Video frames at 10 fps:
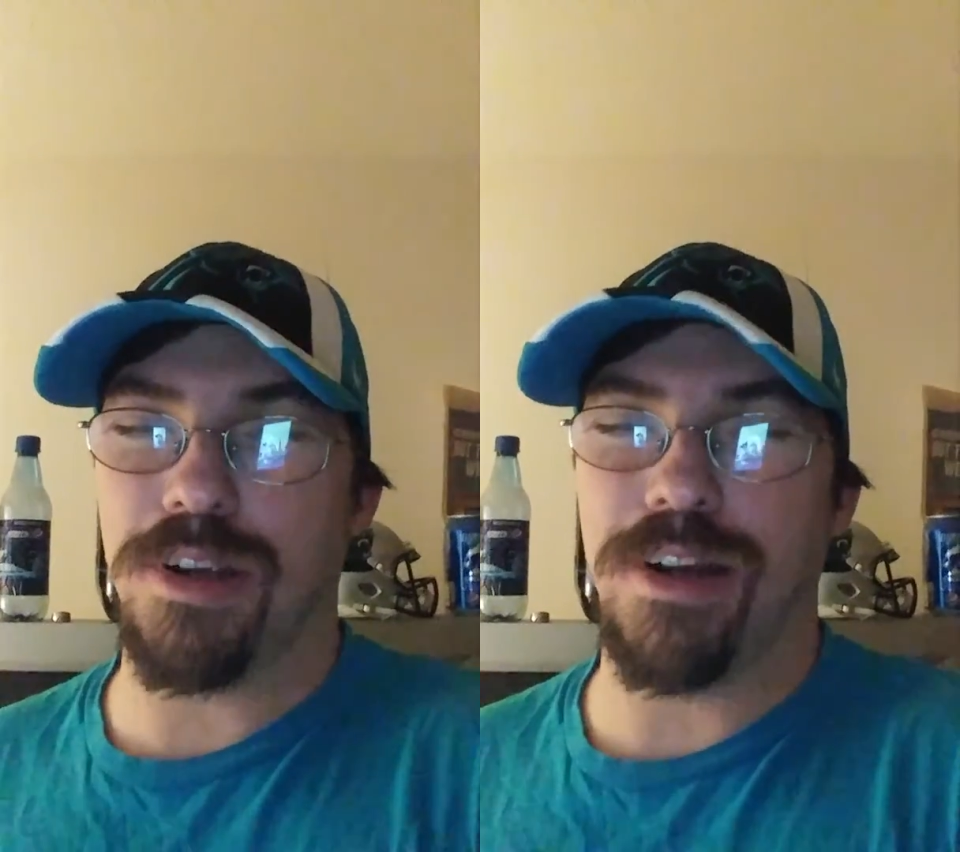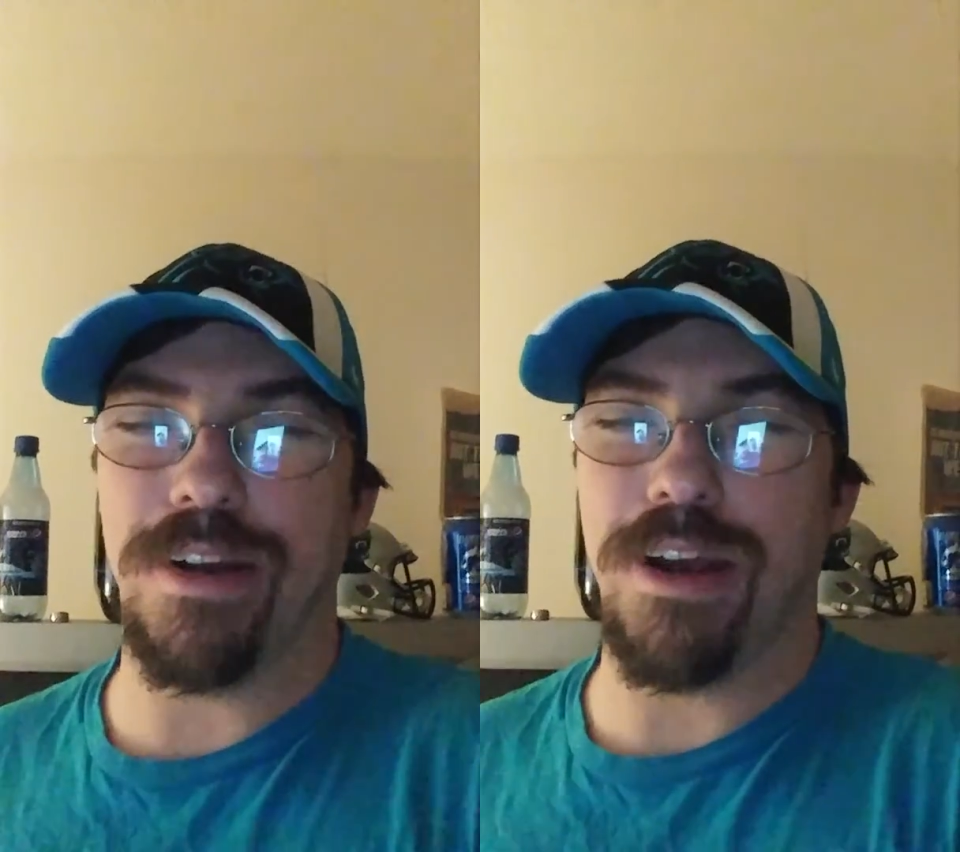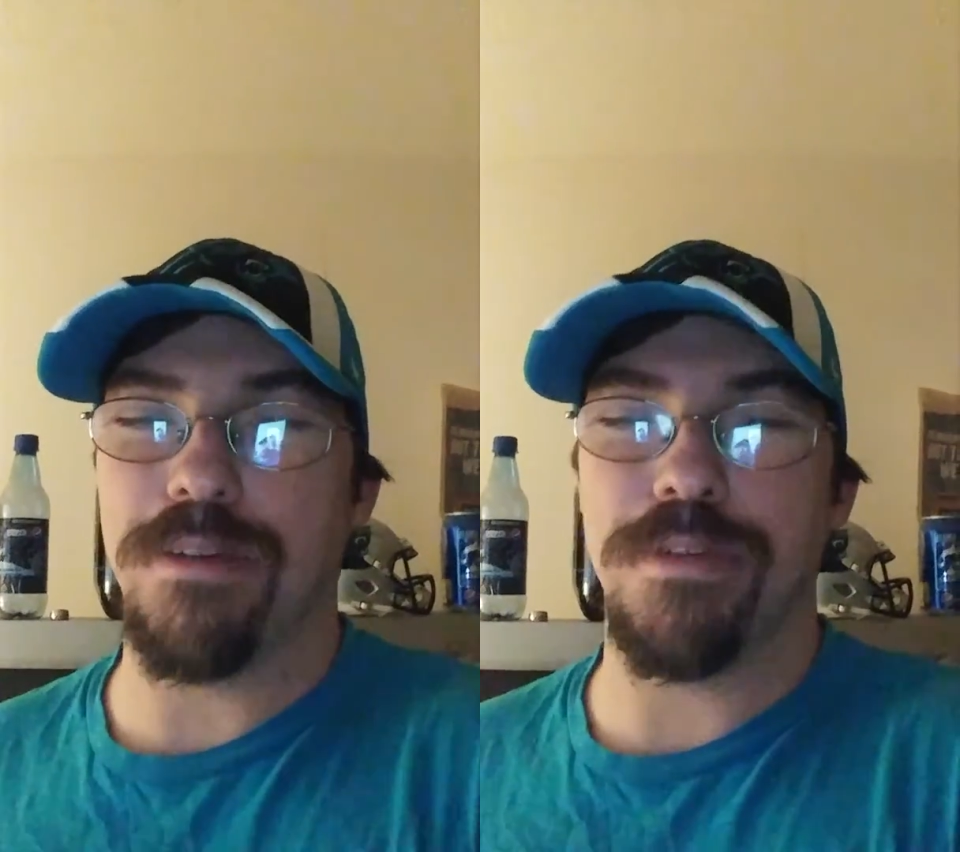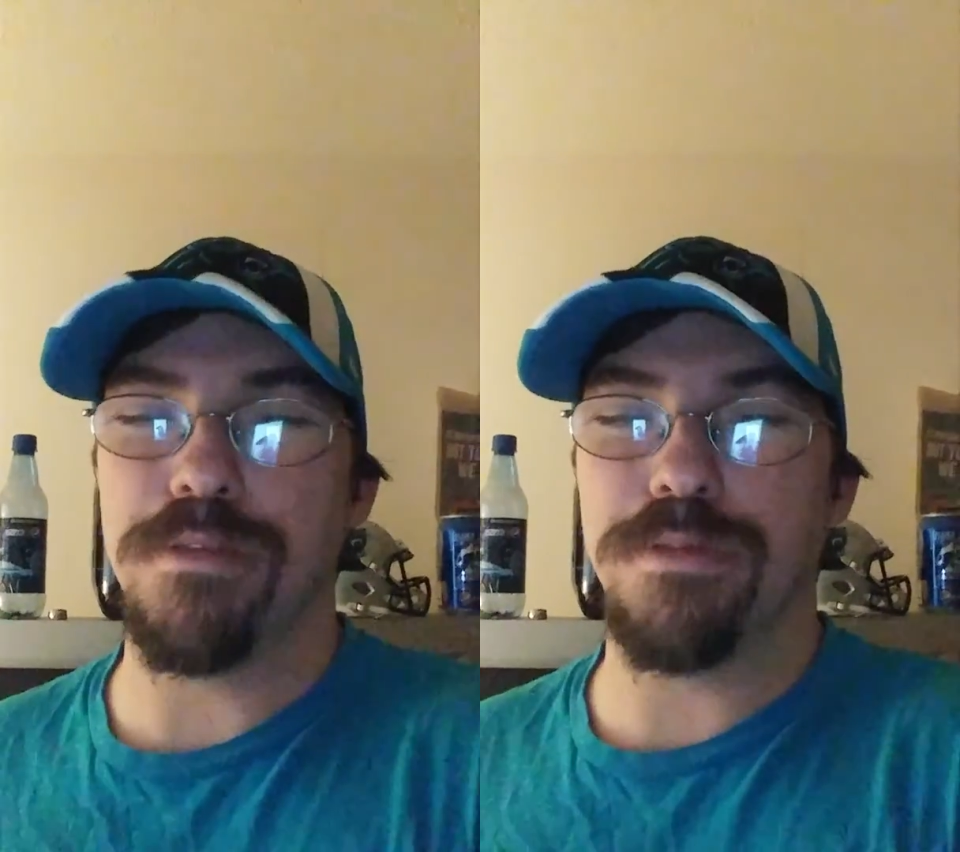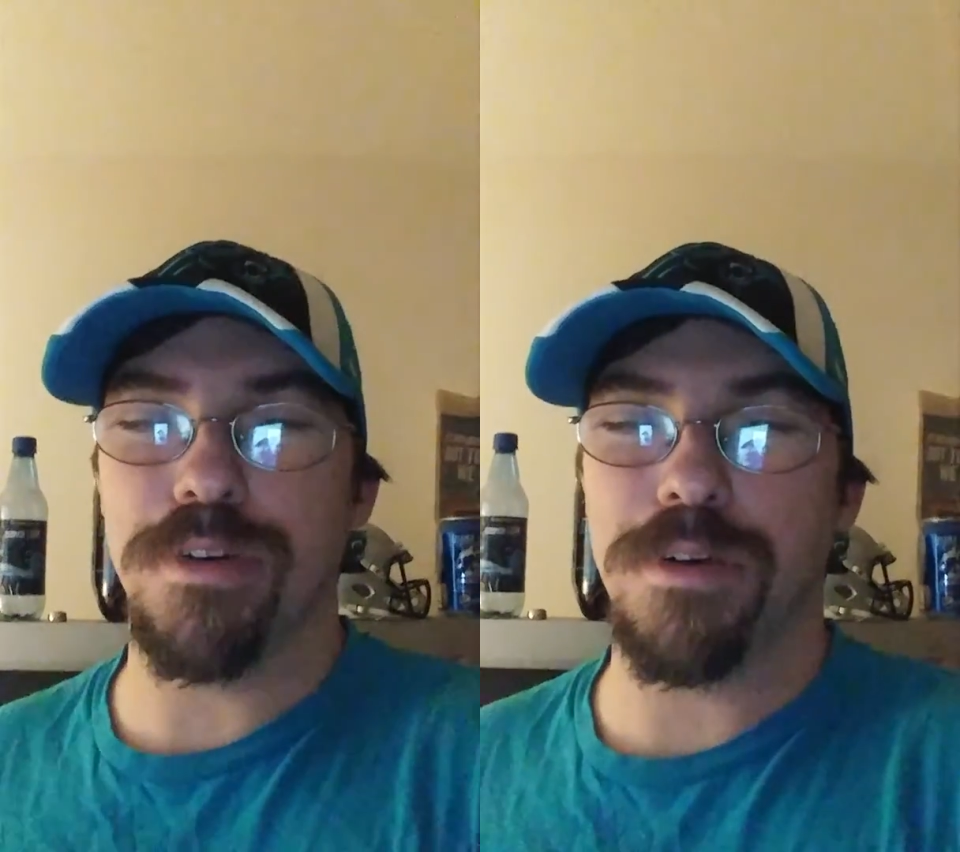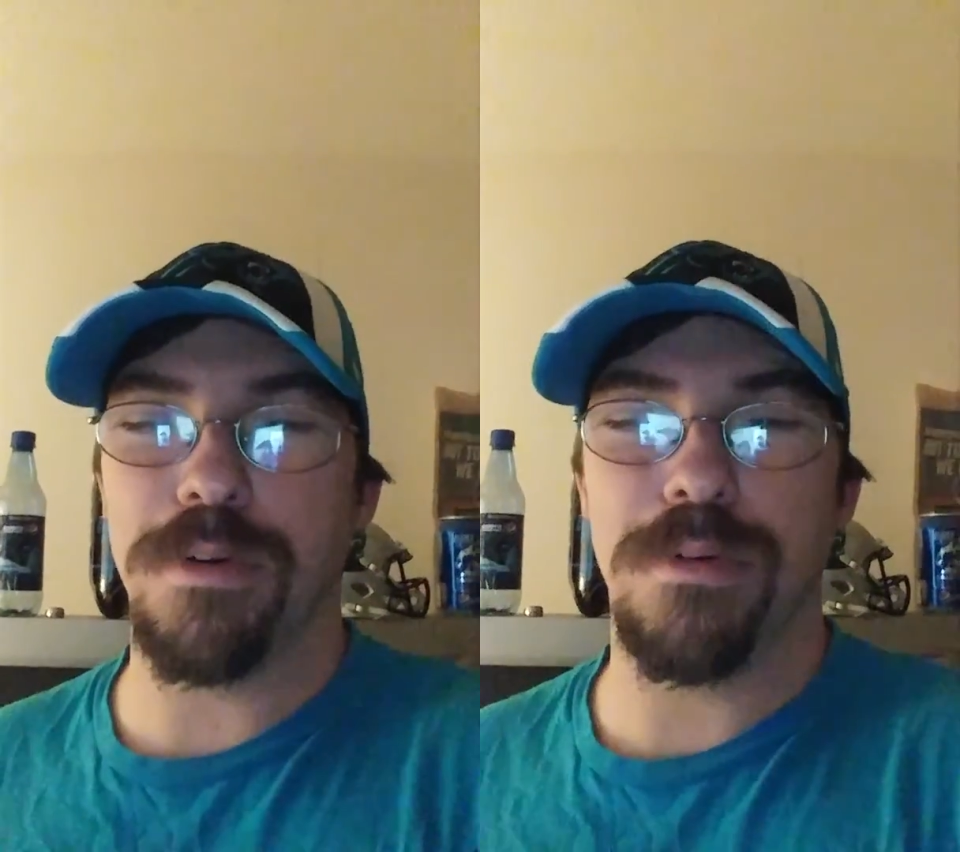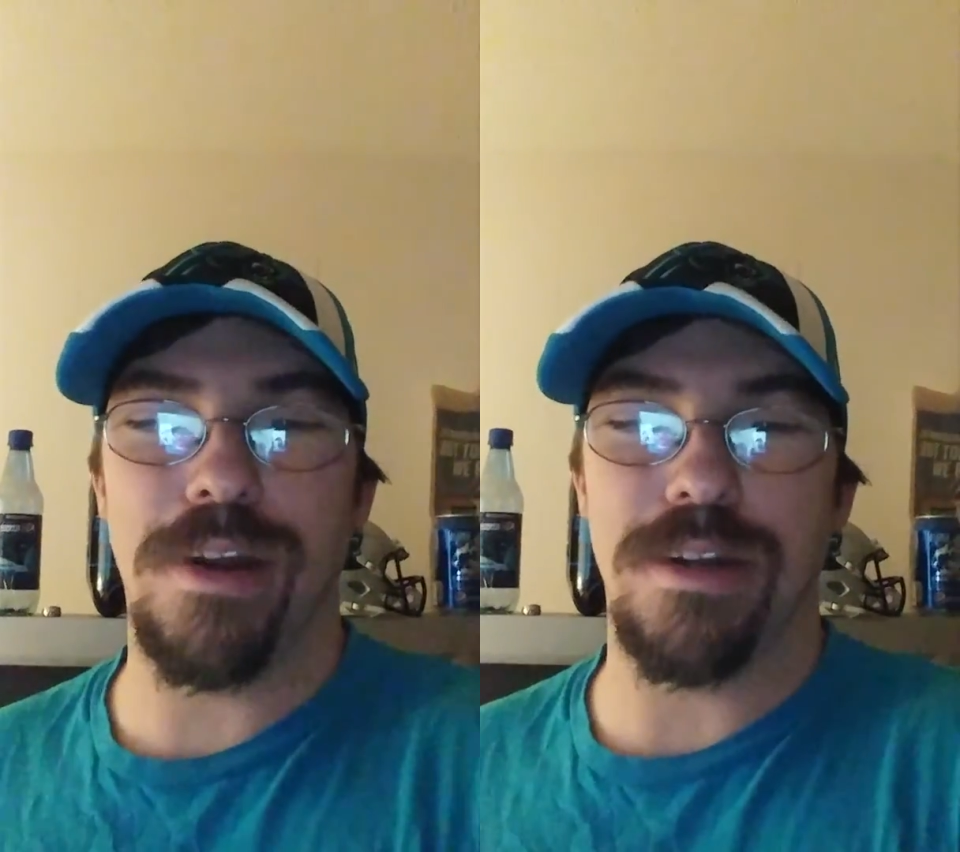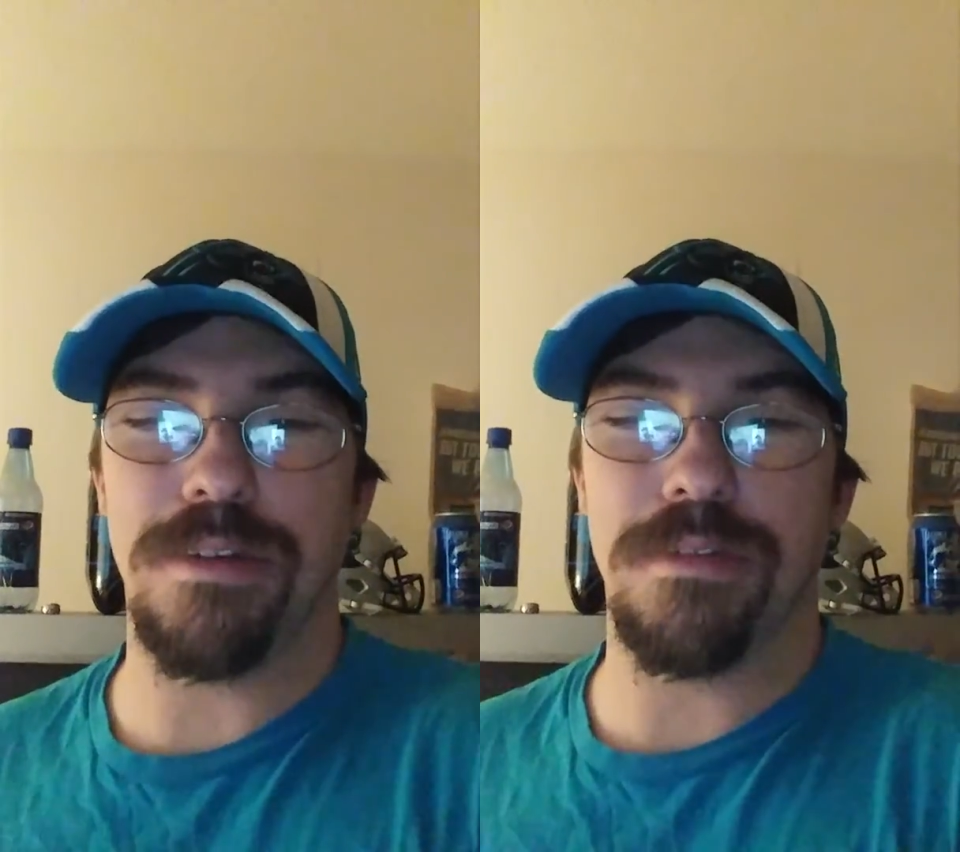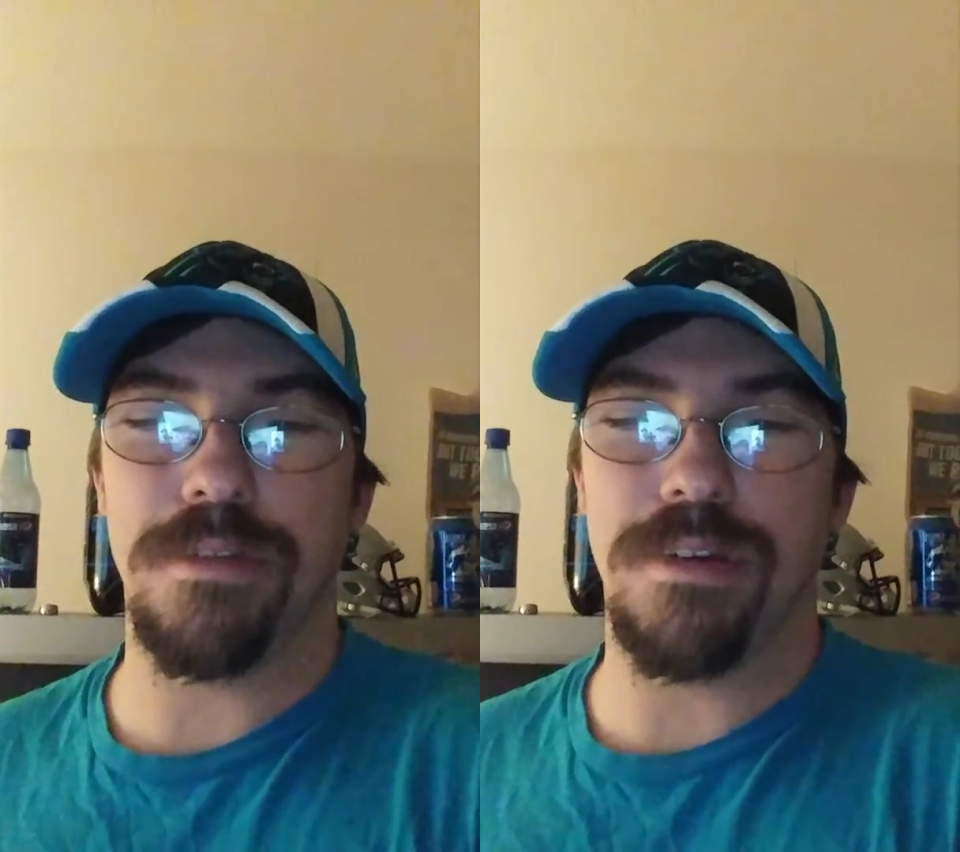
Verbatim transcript: I have info and